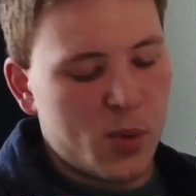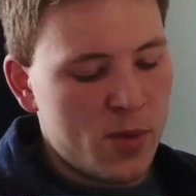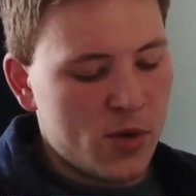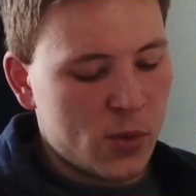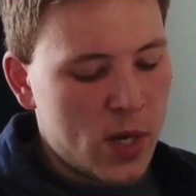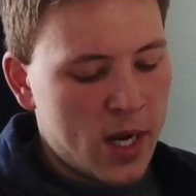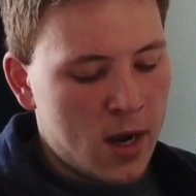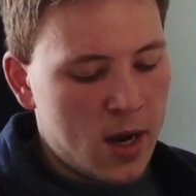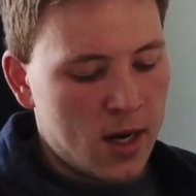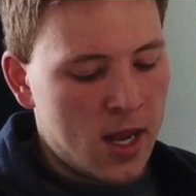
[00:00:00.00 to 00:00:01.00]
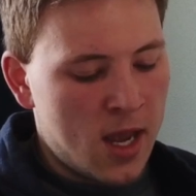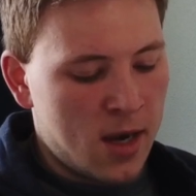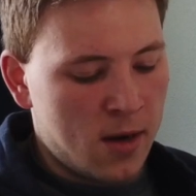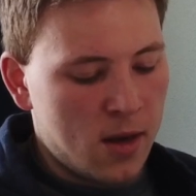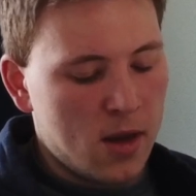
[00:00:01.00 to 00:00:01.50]
pretty much what I got,
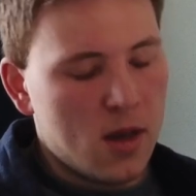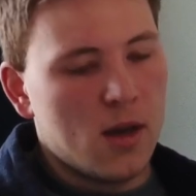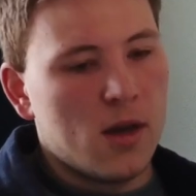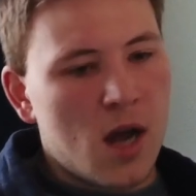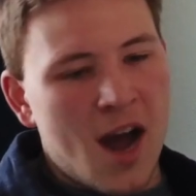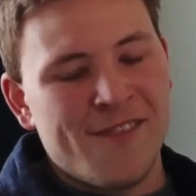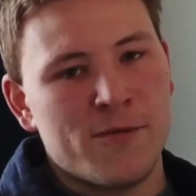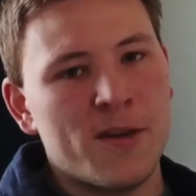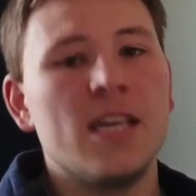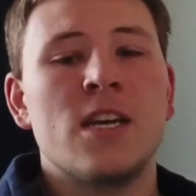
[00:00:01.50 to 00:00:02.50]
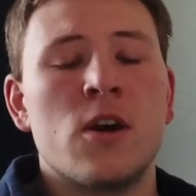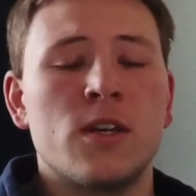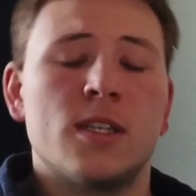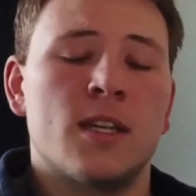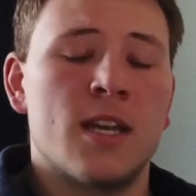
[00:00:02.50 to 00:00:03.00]
and I've really
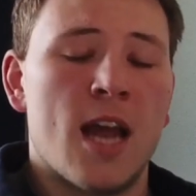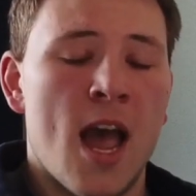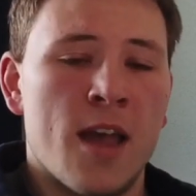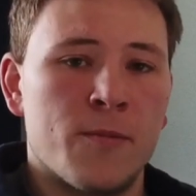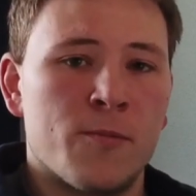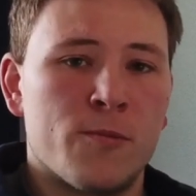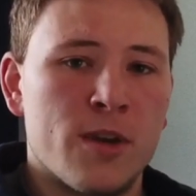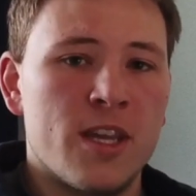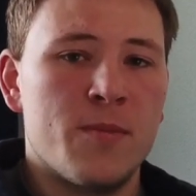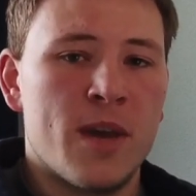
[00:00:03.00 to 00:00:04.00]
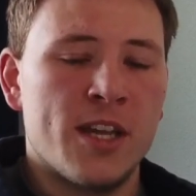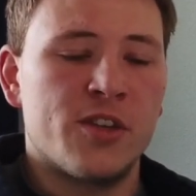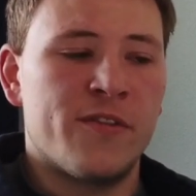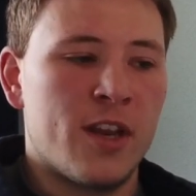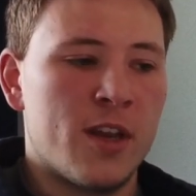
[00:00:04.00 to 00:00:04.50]
noticed that it really makes
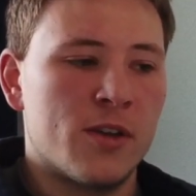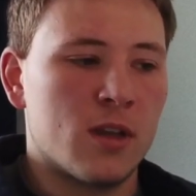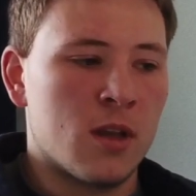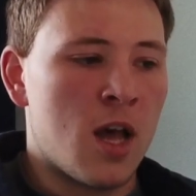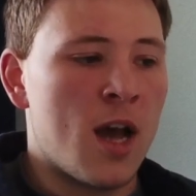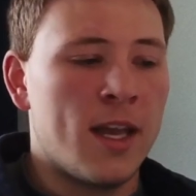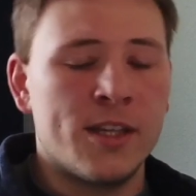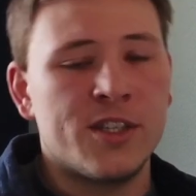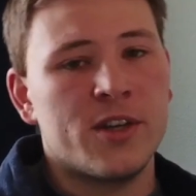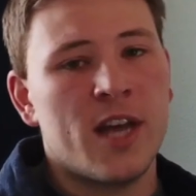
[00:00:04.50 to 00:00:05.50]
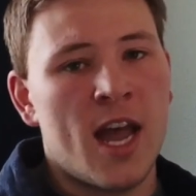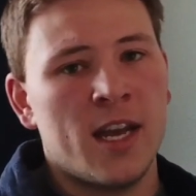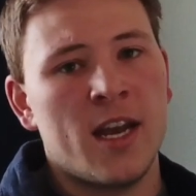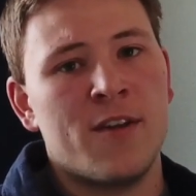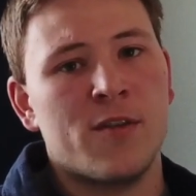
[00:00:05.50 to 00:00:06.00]
your videos a lot easier to
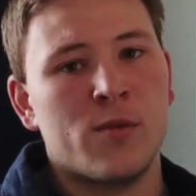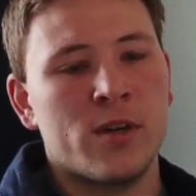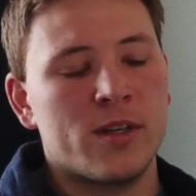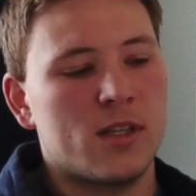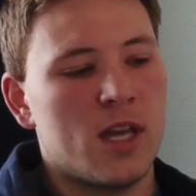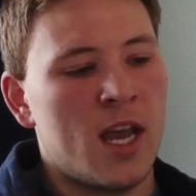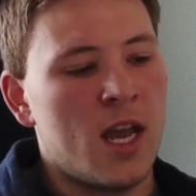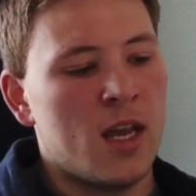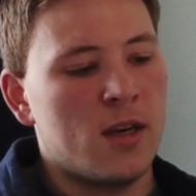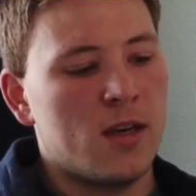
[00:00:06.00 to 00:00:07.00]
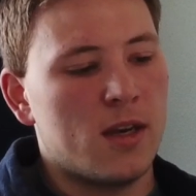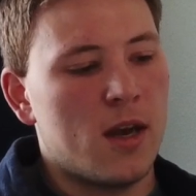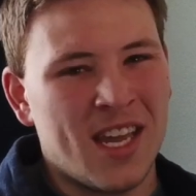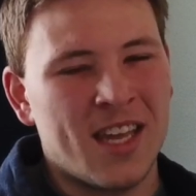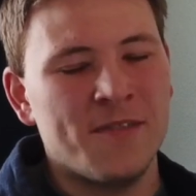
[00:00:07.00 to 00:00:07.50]
edit afterwards, and
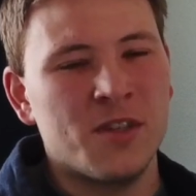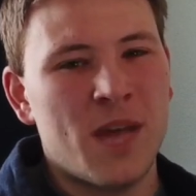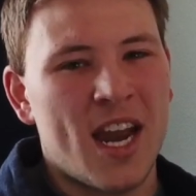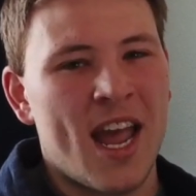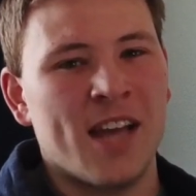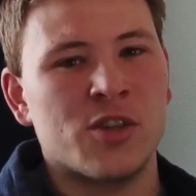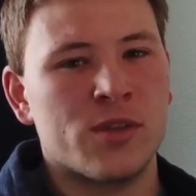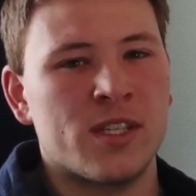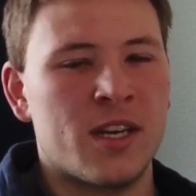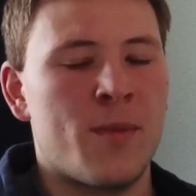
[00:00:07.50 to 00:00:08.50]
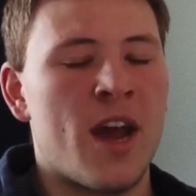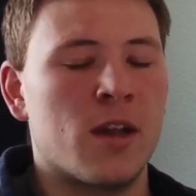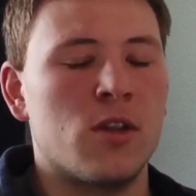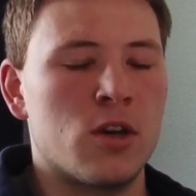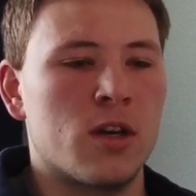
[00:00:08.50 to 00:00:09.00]
it gives them that extra
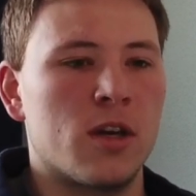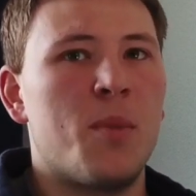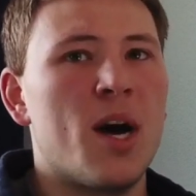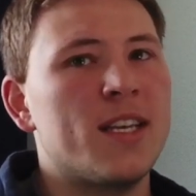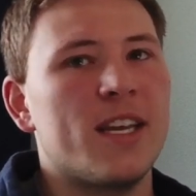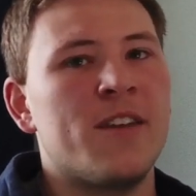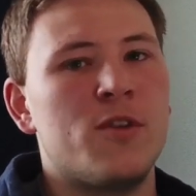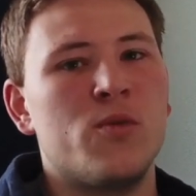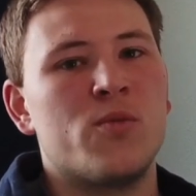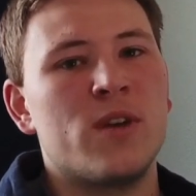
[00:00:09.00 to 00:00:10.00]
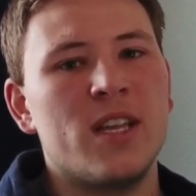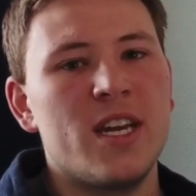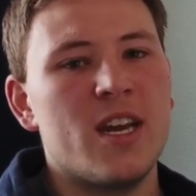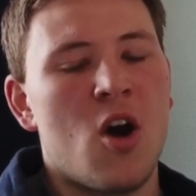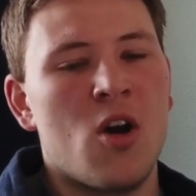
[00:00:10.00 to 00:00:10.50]
cinematic look. But if you
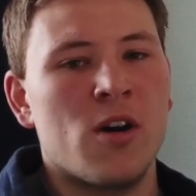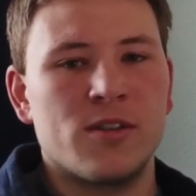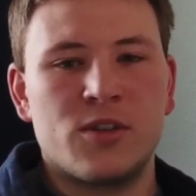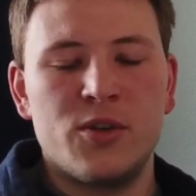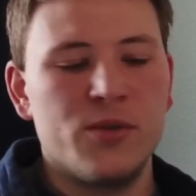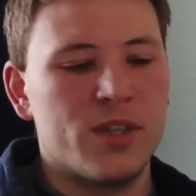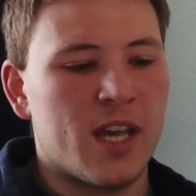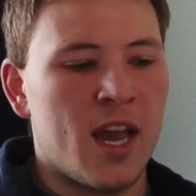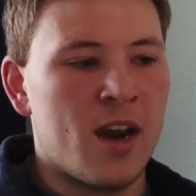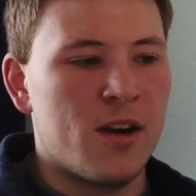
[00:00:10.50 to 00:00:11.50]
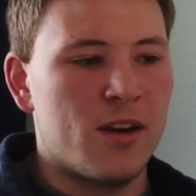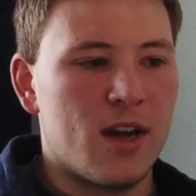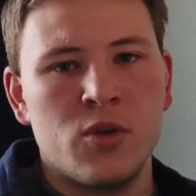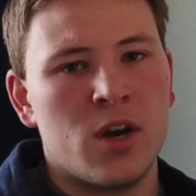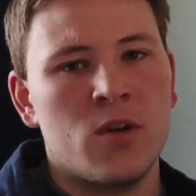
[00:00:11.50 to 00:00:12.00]
really are too scared,
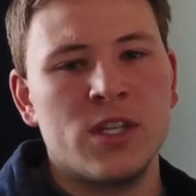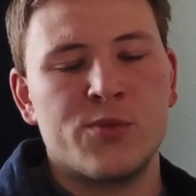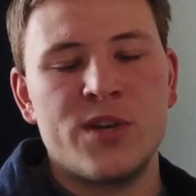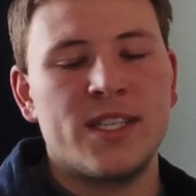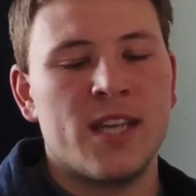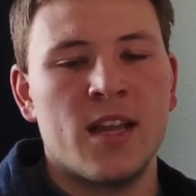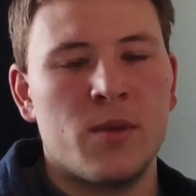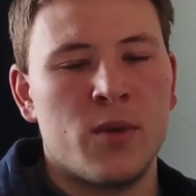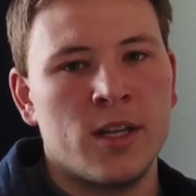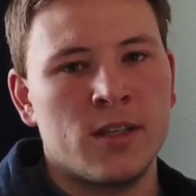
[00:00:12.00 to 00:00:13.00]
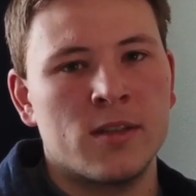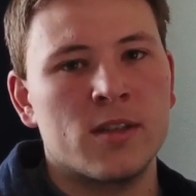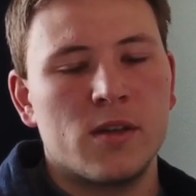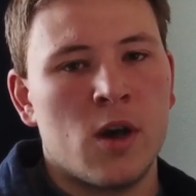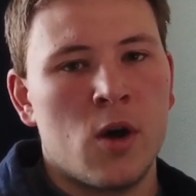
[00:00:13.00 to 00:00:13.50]
you can always reset the buttons,
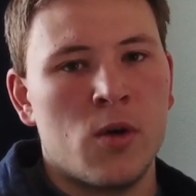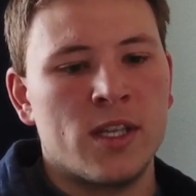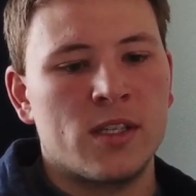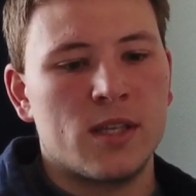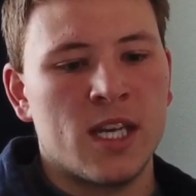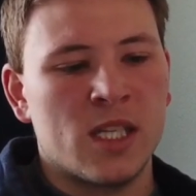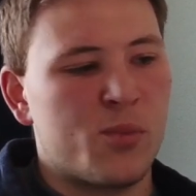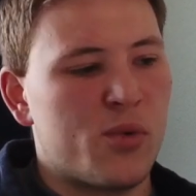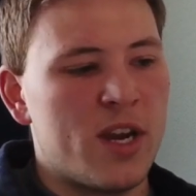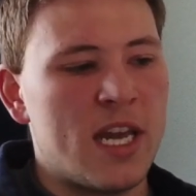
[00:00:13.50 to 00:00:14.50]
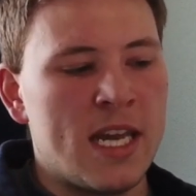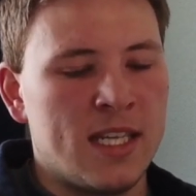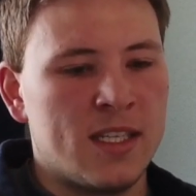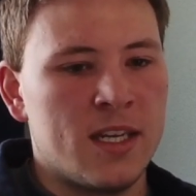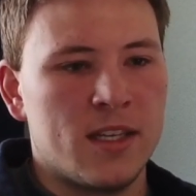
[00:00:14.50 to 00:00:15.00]
so it's pretty
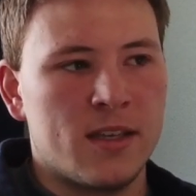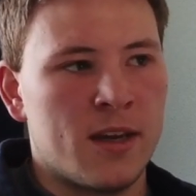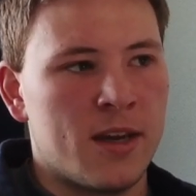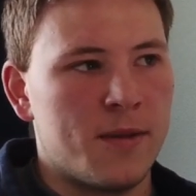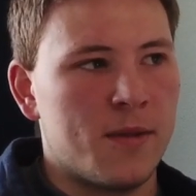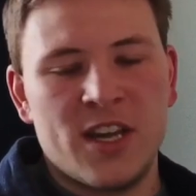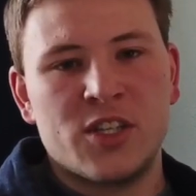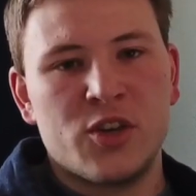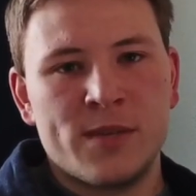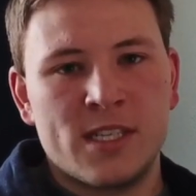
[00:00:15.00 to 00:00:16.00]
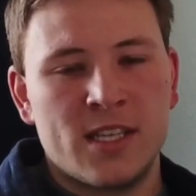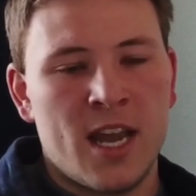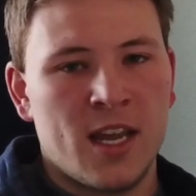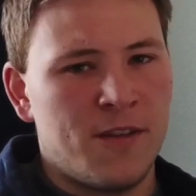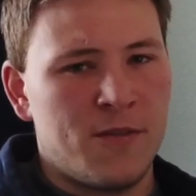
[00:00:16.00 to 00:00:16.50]
easy to fix your
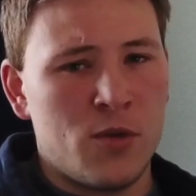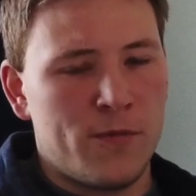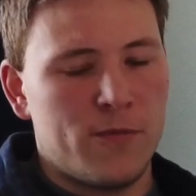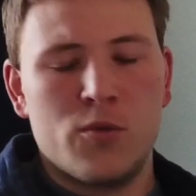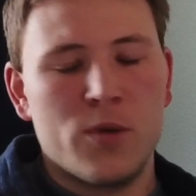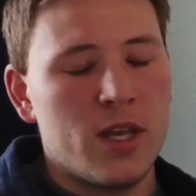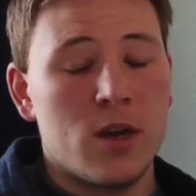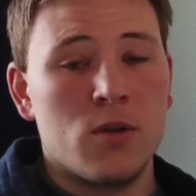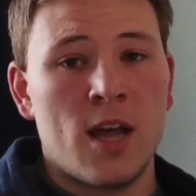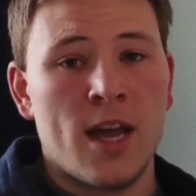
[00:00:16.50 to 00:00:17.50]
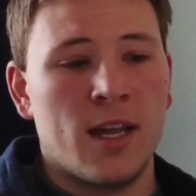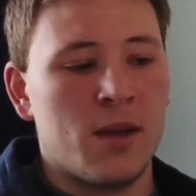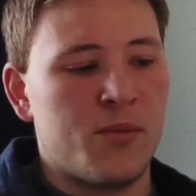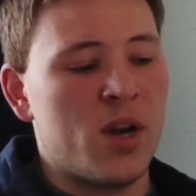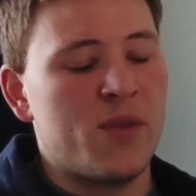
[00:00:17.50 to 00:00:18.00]
mistake if you really don't like
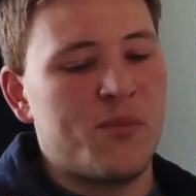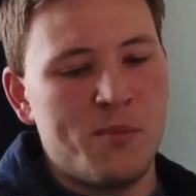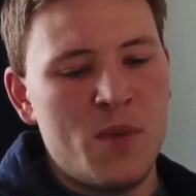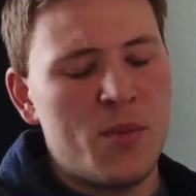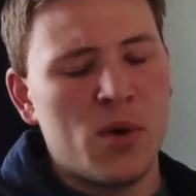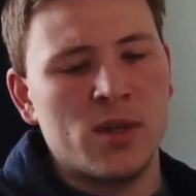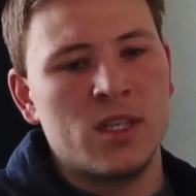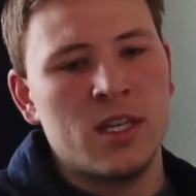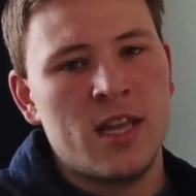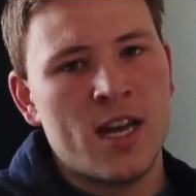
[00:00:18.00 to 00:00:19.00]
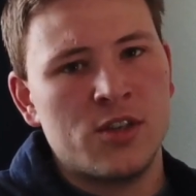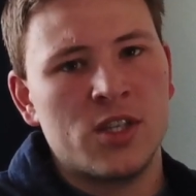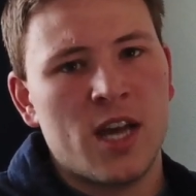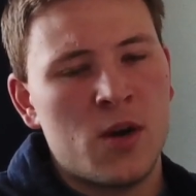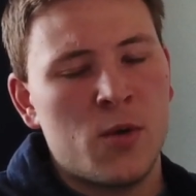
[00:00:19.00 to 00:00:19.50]
it. But me personally, that's
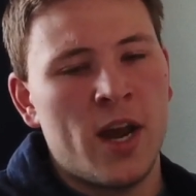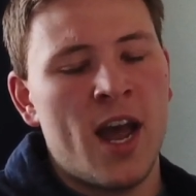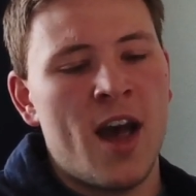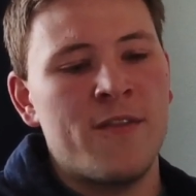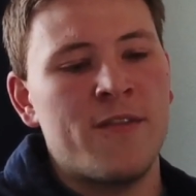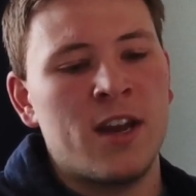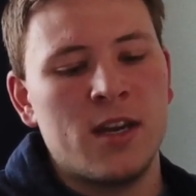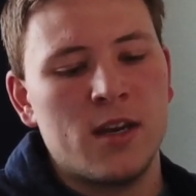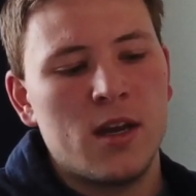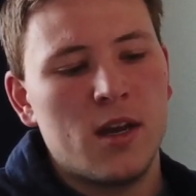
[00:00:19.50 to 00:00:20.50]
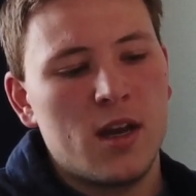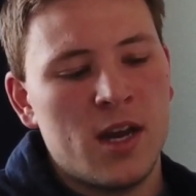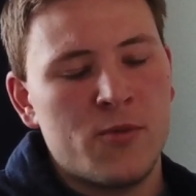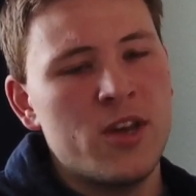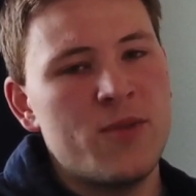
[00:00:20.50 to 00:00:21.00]
just kind of what I have, and it
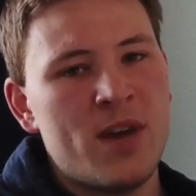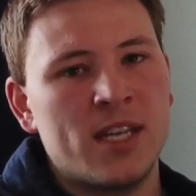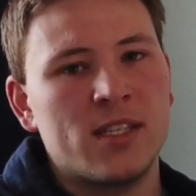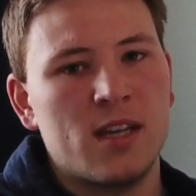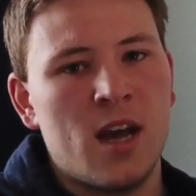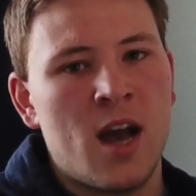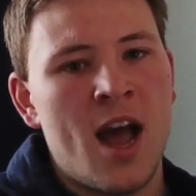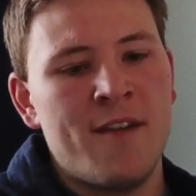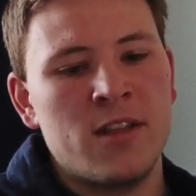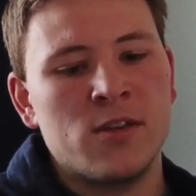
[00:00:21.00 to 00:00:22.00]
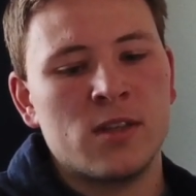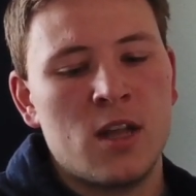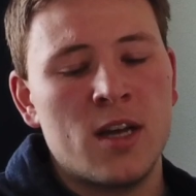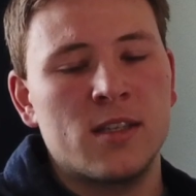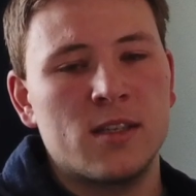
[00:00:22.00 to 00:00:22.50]
really makes having those
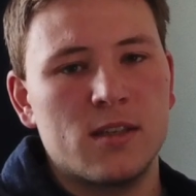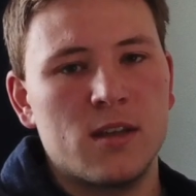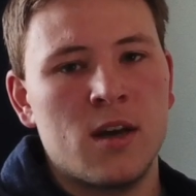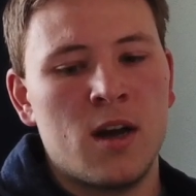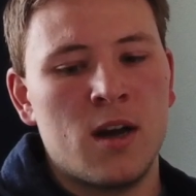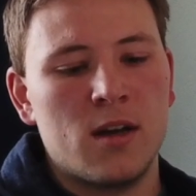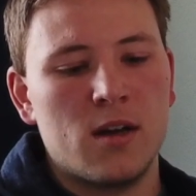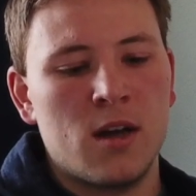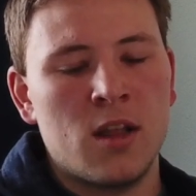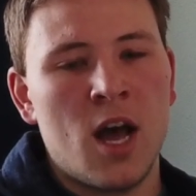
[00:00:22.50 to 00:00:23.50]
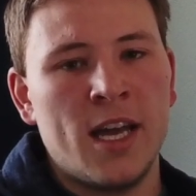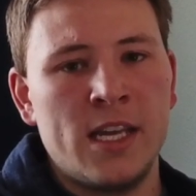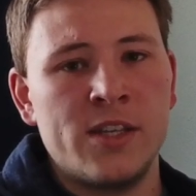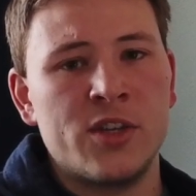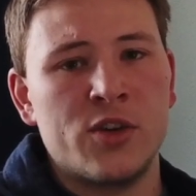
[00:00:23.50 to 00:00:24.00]
LUTs a lot
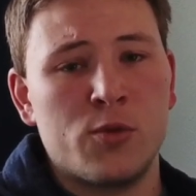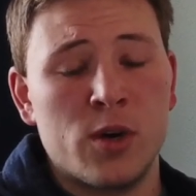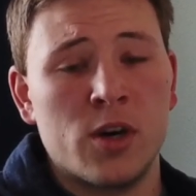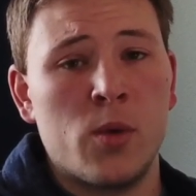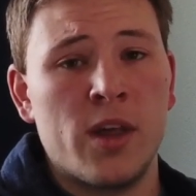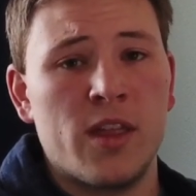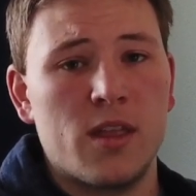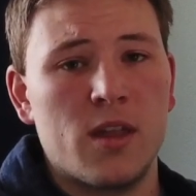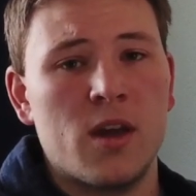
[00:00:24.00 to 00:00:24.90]
easier to work with